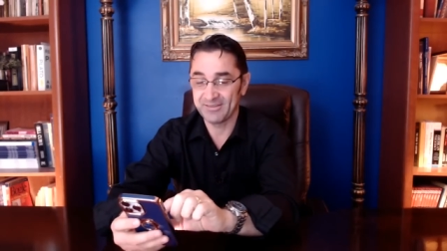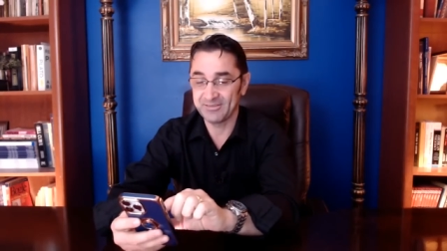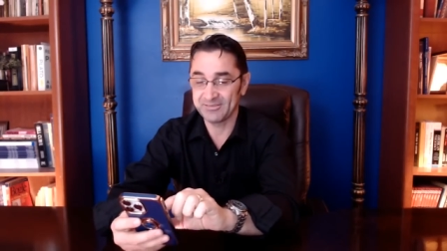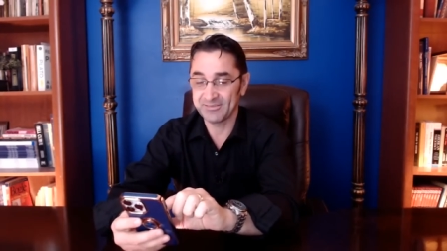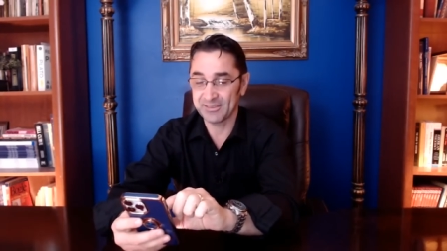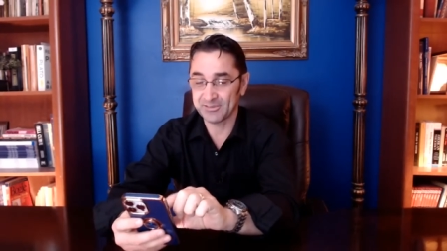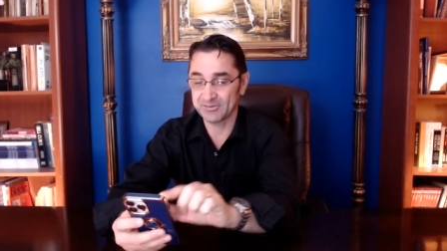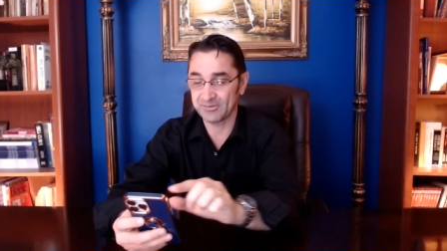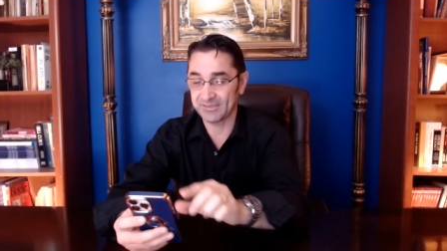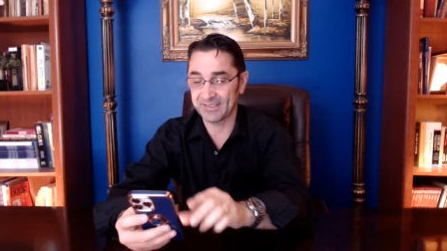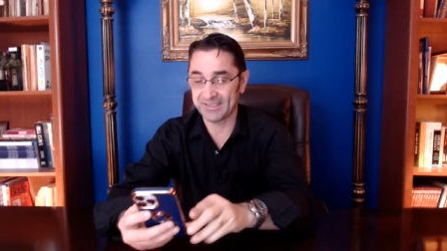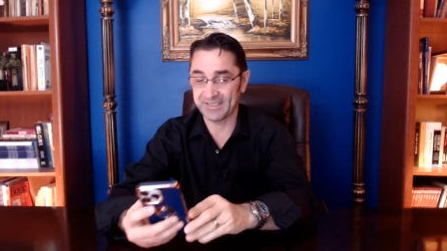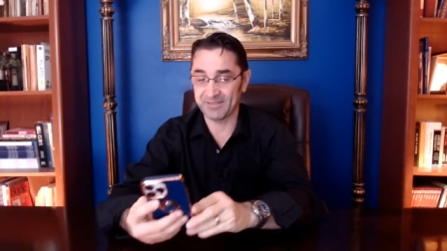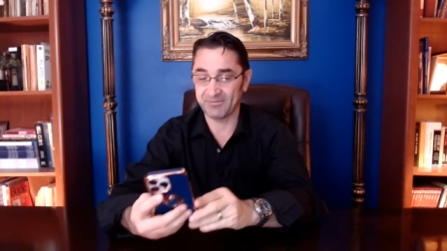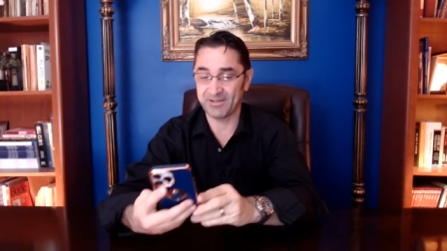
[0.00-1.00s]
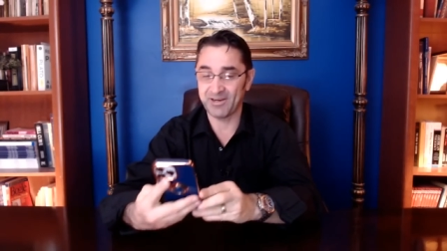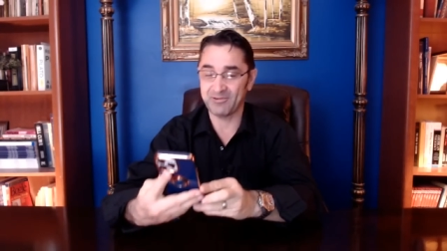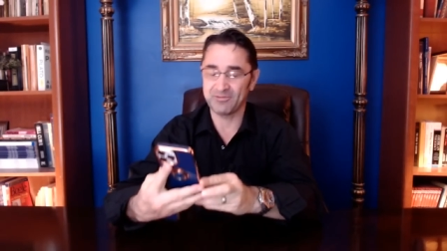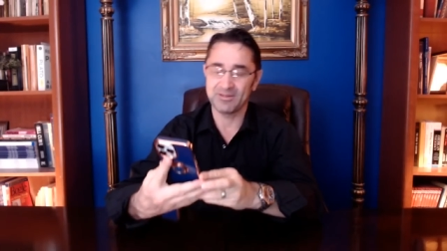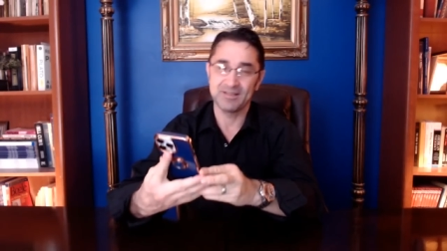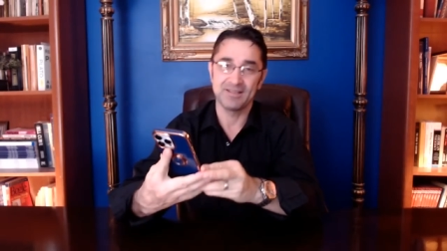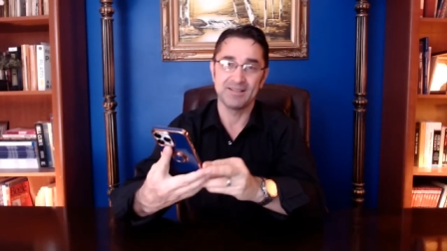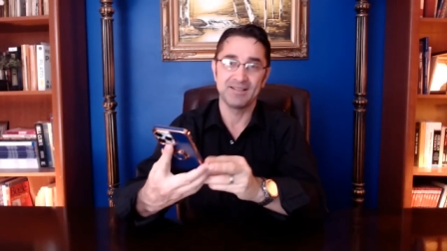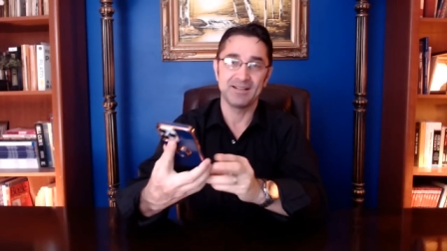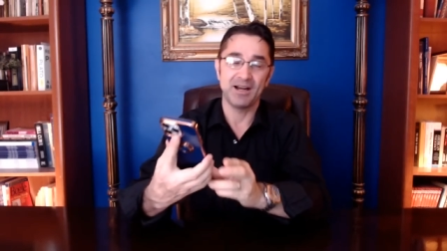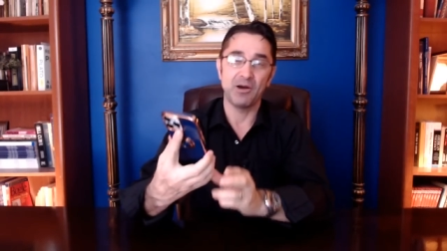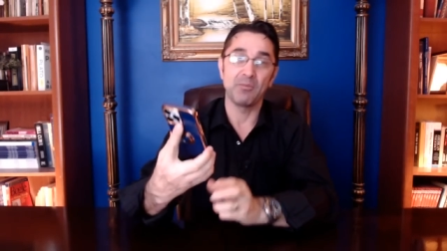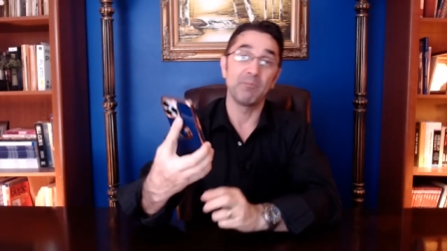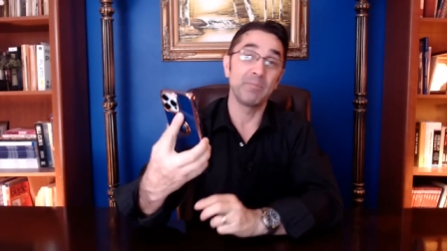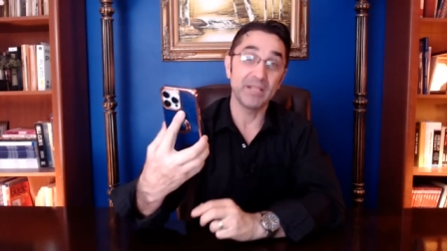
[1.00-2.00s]
Just look at him, how,
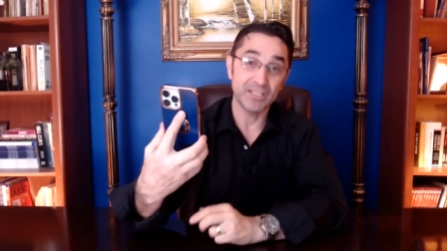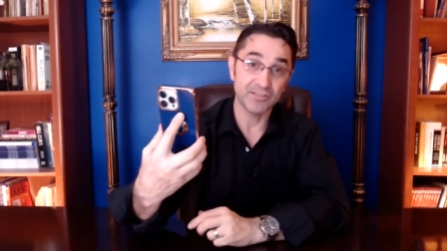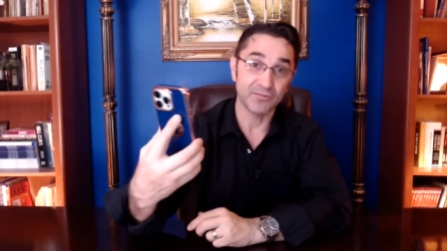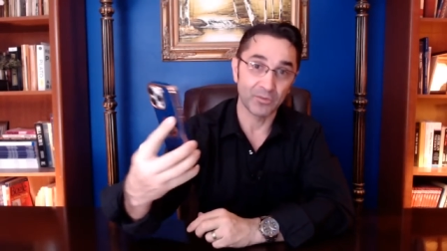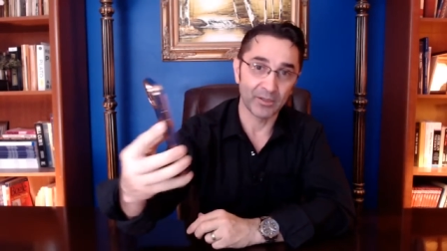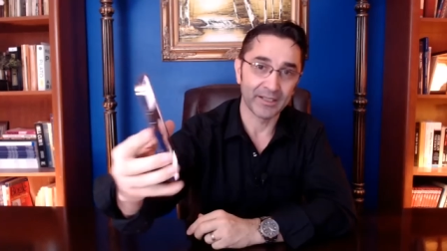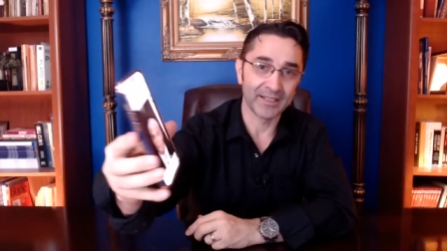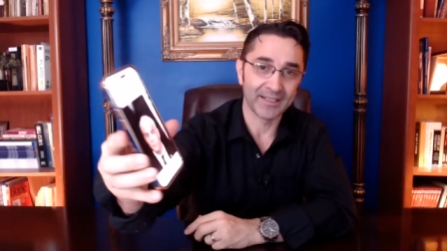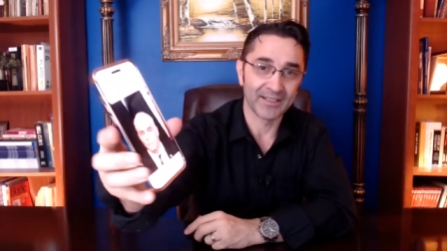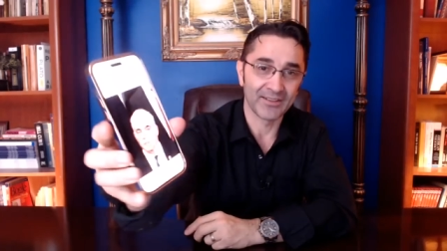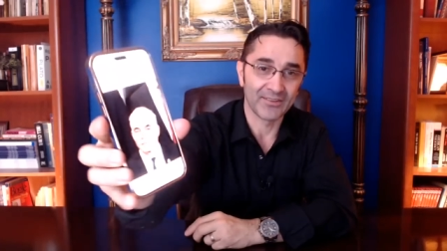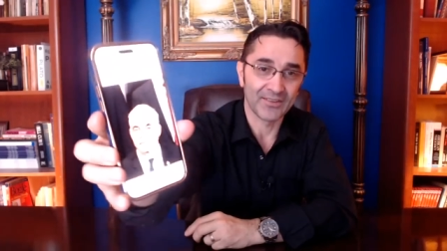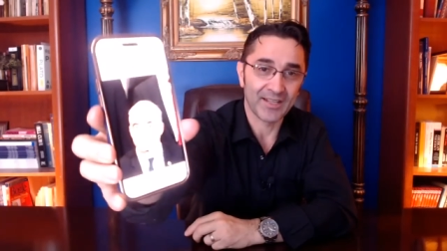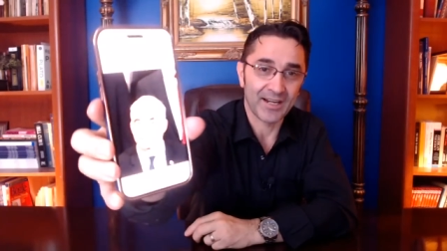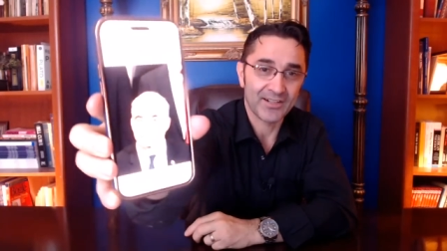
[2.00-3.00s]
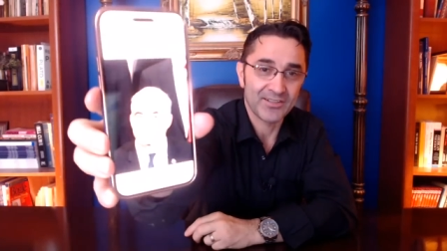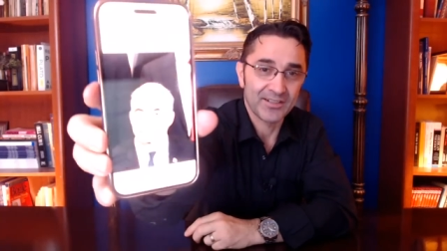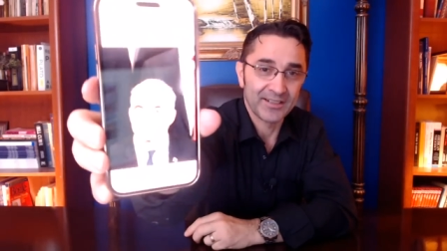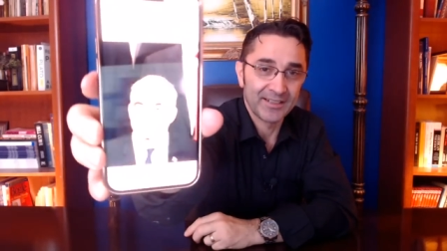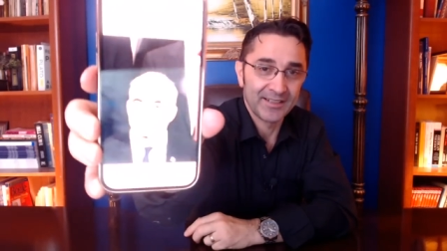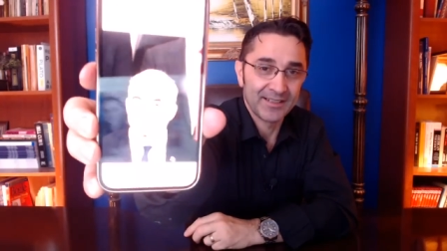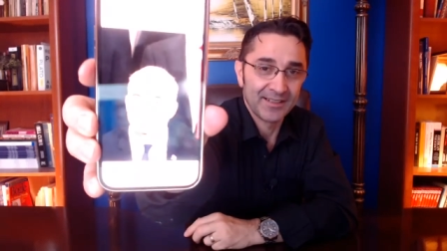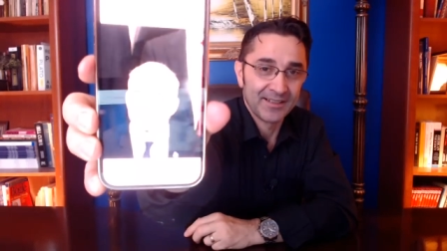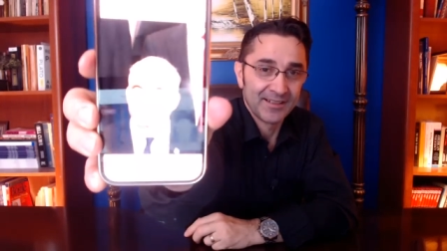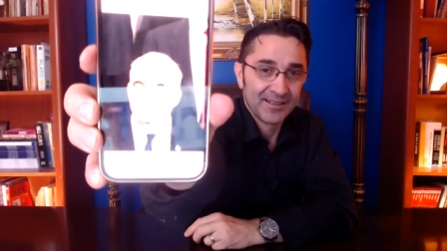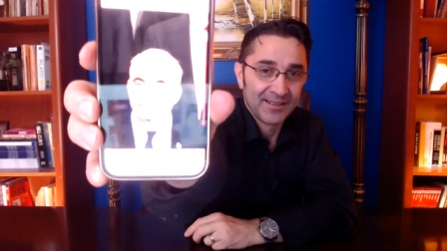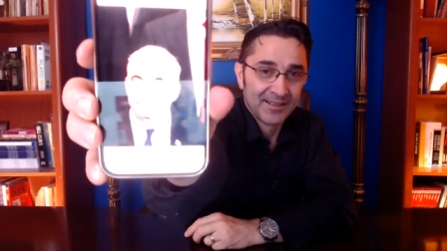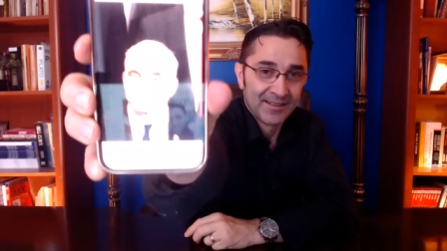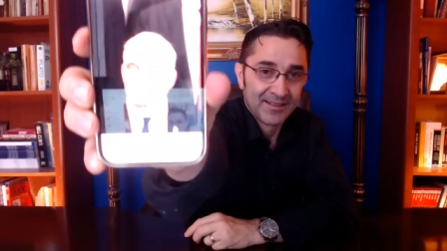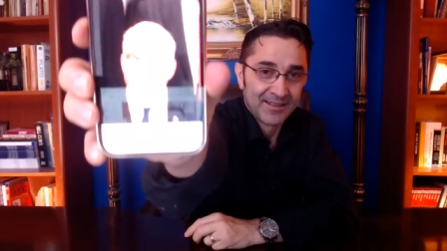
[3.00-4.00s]
how peaceful he is actually.
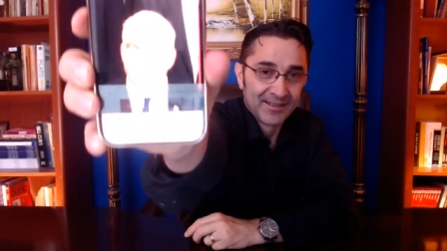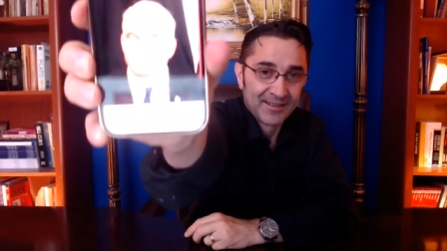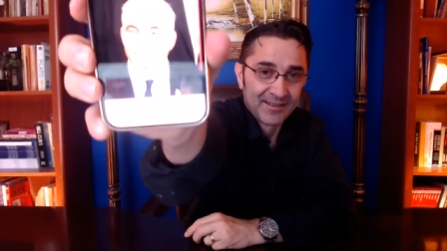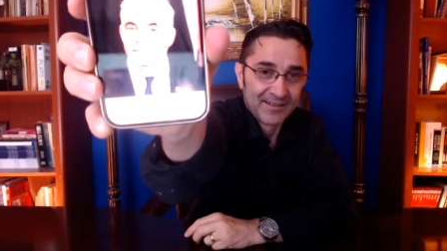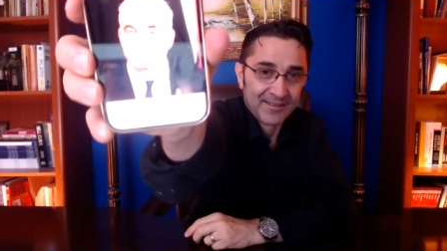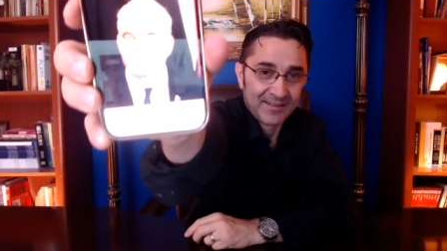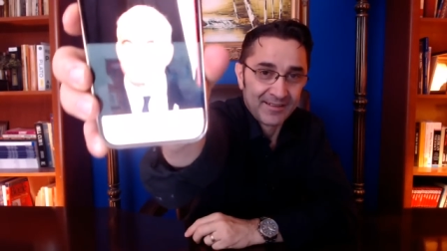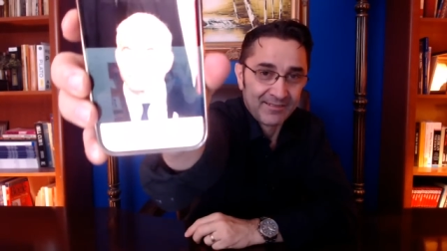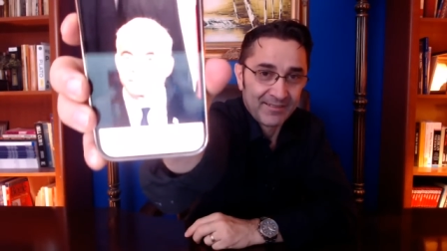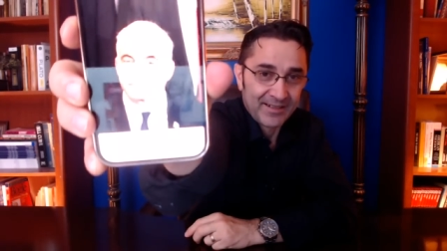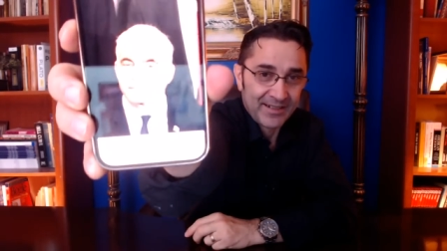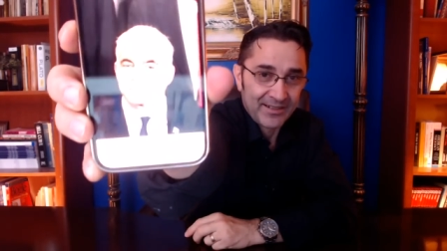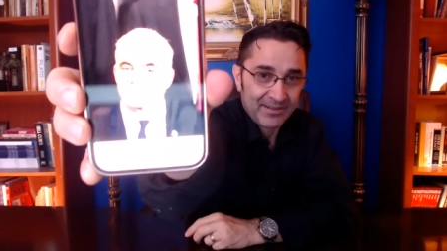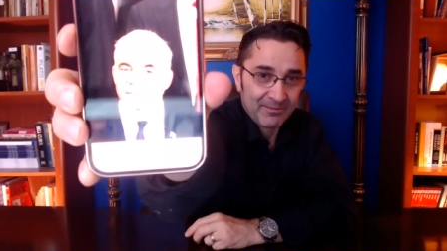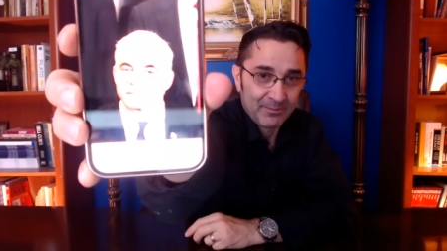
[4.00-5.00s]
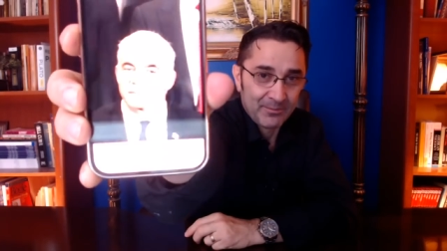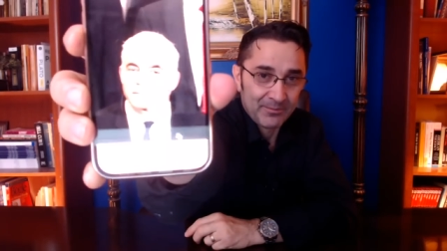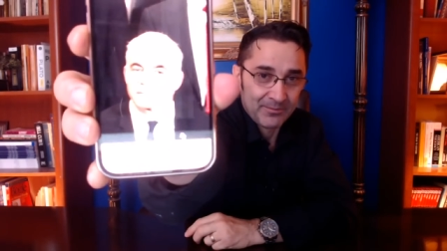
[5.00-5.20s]
Oh, what are you?